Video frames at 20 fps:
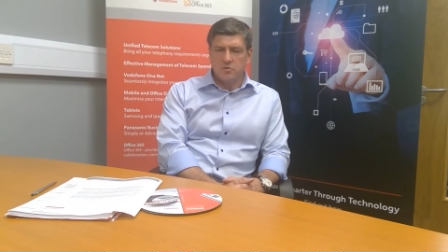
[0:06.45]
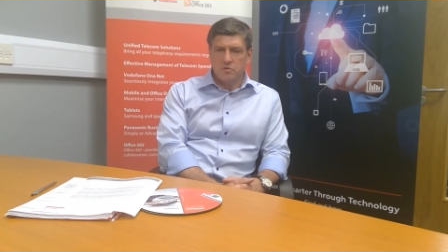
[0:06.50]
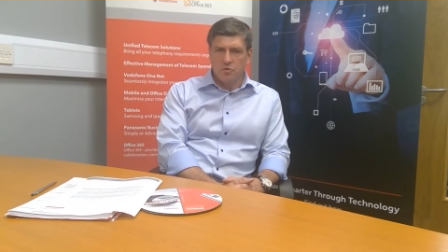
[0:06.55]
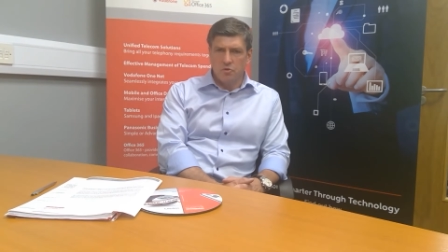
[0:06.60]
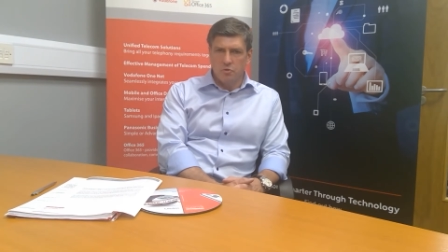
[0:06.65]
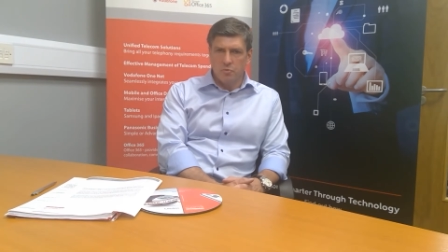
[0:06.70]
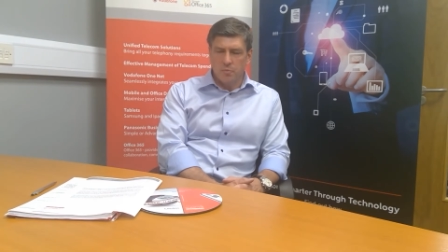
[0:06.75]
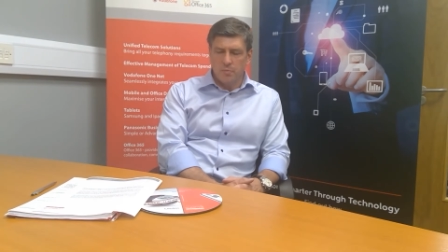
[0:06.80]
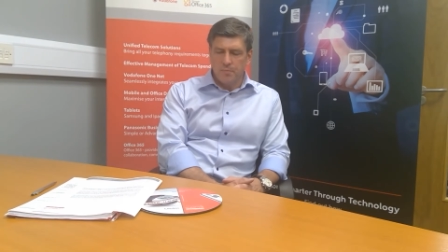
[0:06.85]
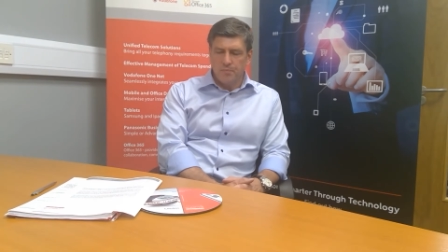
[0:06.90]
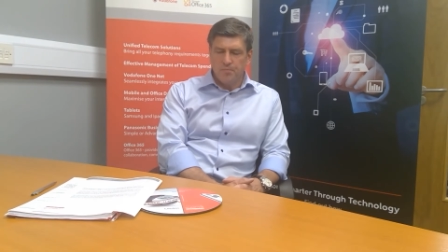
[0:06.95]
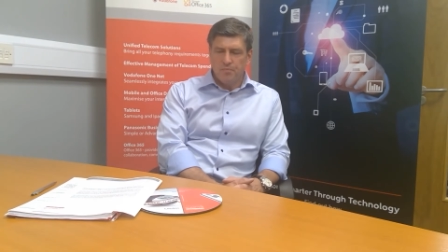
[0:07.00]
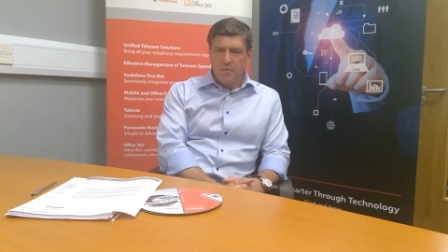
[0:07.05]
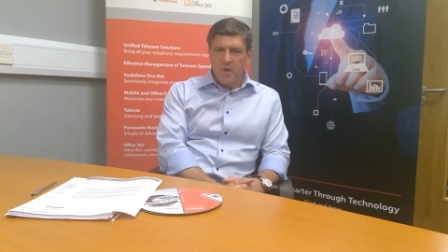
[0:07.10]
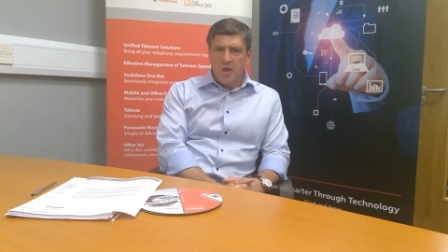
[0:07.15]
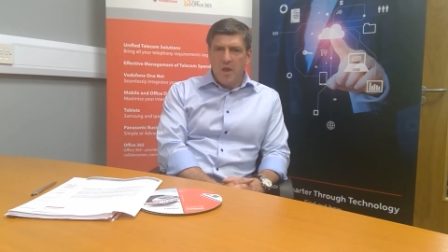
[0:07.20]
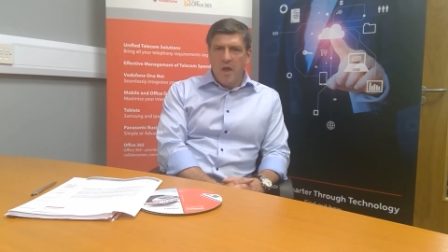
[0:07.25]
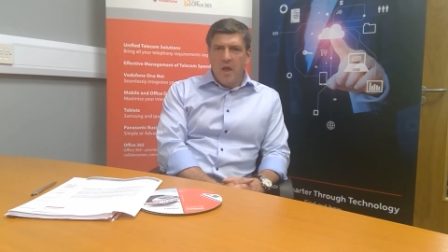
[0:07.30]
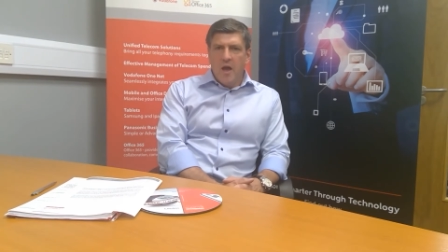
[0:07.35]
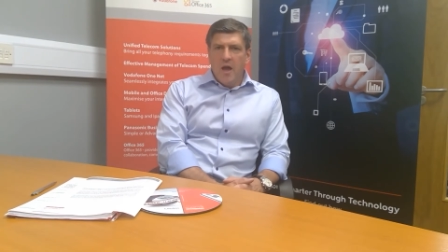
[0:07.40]
Group.
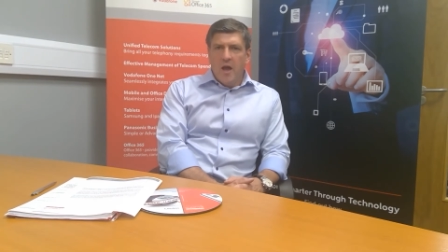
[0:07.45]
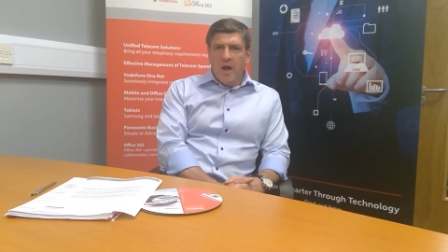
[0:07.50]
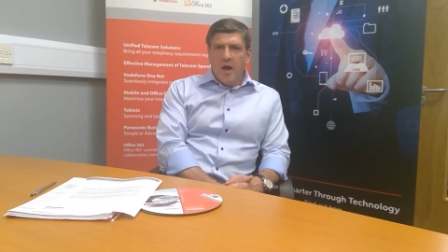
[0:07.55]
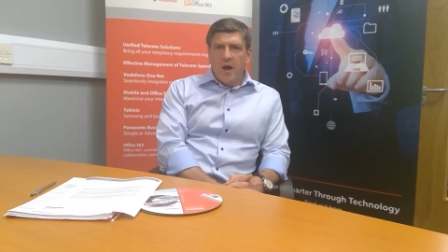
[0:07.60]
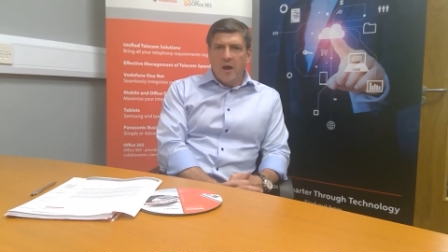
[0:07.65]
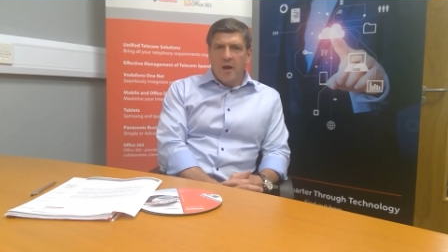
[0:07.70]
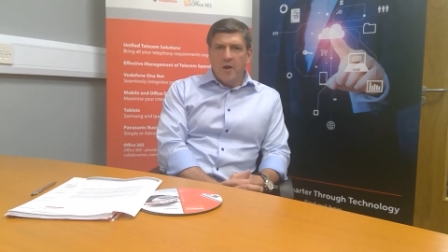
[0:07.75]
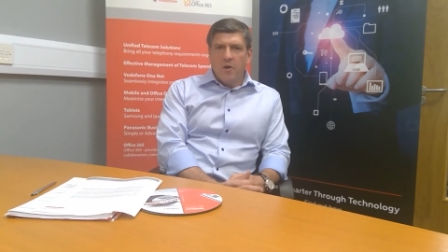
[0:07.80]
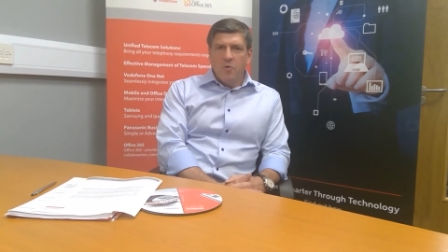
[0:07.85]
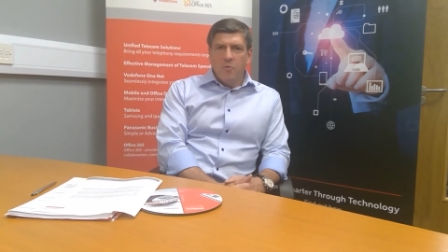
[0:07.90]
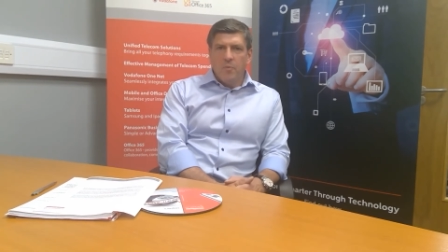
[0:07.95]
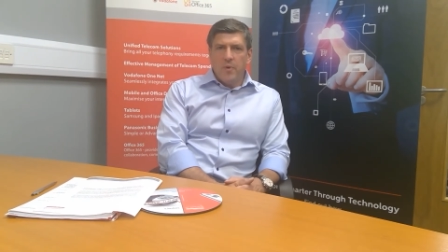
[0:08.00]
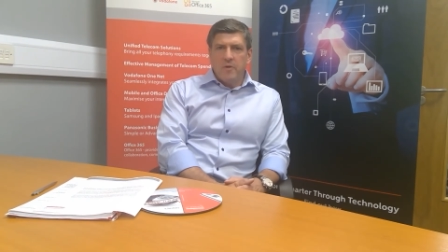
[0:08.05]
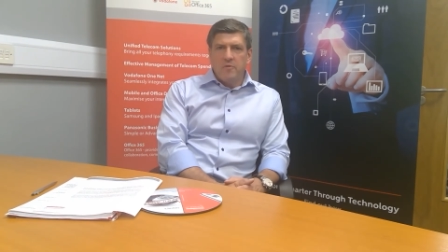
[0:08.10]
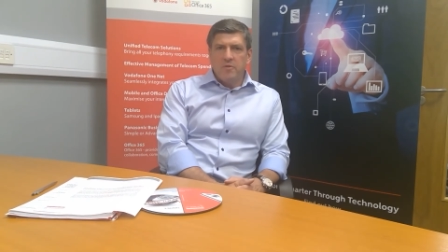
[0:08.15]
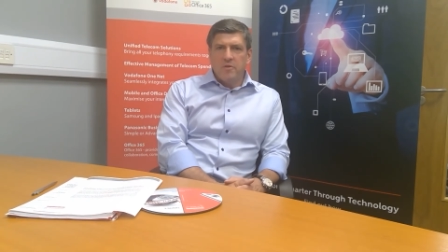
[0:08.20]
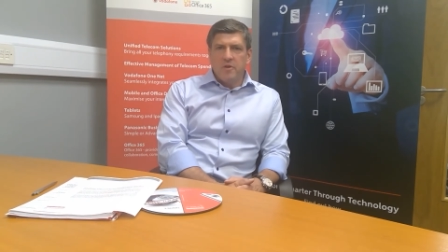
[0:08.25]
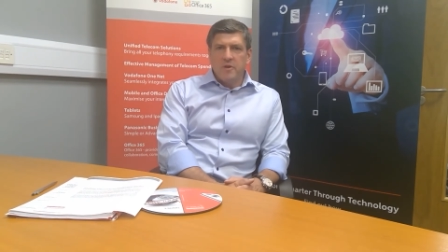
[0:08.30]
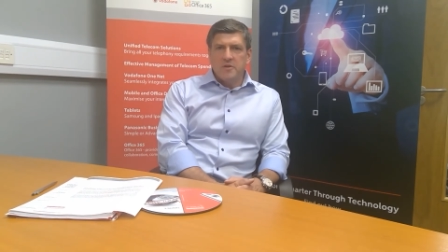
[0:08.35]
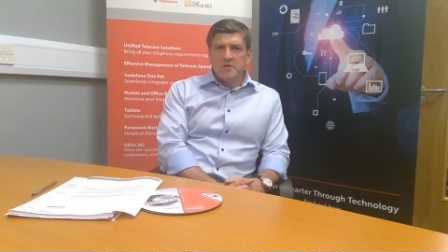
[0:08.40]
I hope
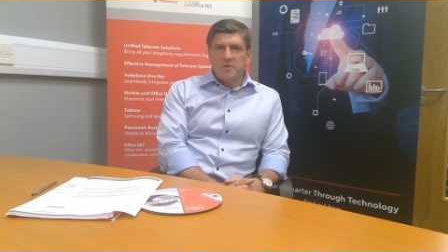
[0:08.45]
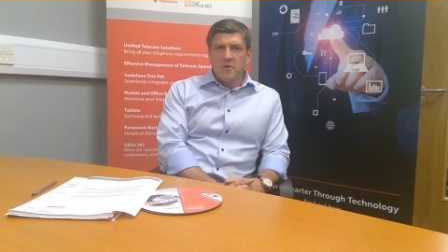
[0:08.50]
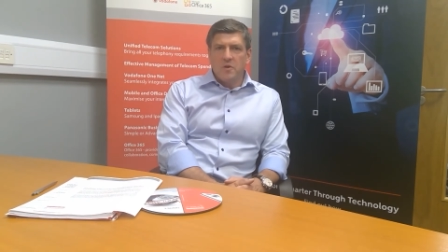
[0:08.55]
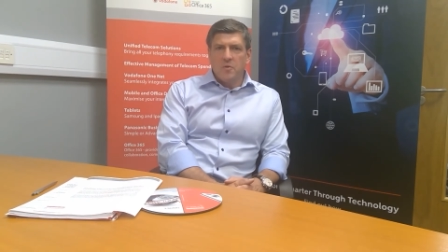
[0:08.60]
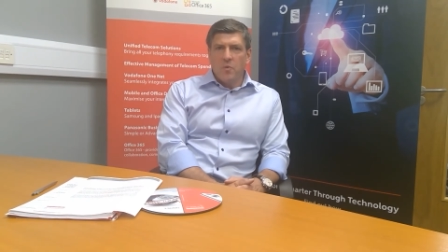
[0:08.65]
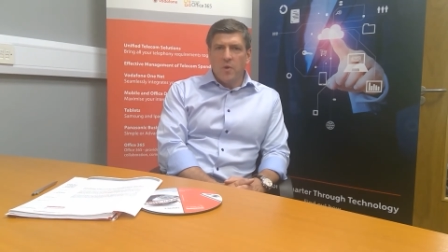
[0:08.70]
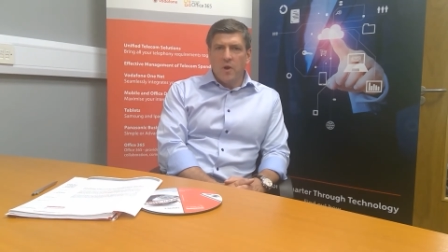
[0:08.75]
everything is going